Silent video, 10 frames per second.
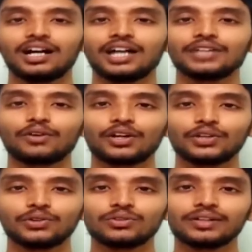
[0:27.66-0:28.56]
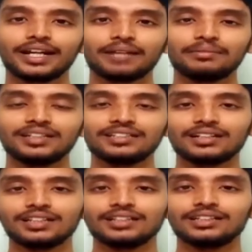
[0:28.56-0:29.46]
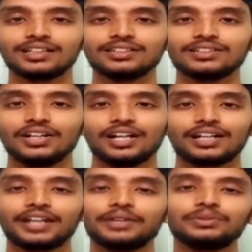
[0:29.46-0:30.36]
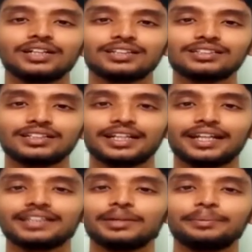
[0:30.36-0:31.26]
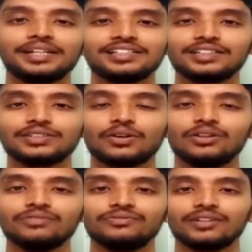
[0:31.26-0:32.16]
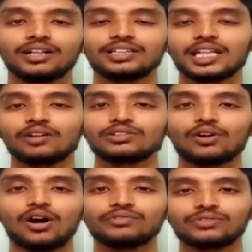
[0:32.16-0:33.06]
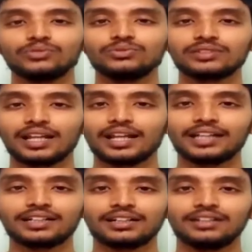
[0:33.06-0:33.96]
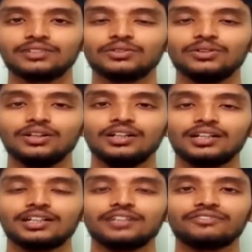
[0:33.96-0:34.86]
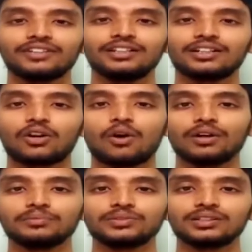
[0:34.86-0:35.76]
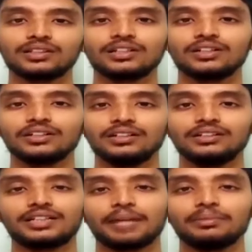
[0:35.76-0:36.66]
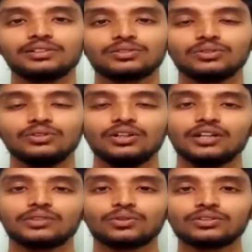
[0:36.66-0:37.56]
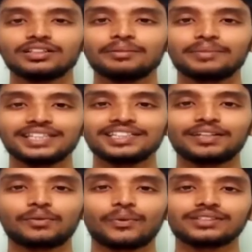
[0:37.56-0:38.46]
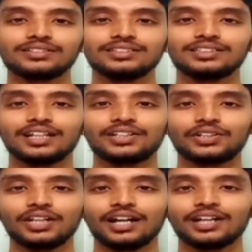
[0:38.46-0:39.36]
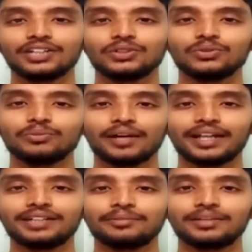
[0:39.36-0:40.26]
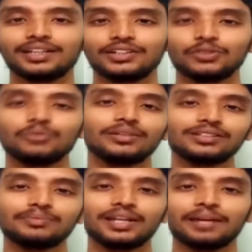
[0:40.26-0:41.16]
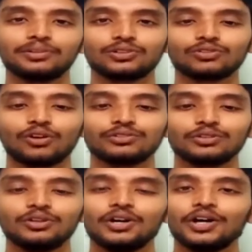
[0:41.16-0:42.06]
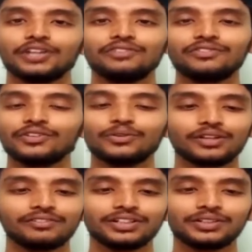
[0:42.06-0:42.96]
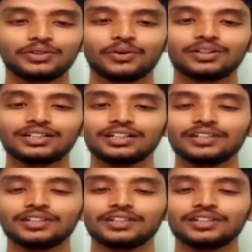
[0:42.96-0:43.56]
you are new to database and other things, try to just get the basics of SQL. So how to select different columns in a table. So those are the basic questions that you must be able to solve. So if you even don't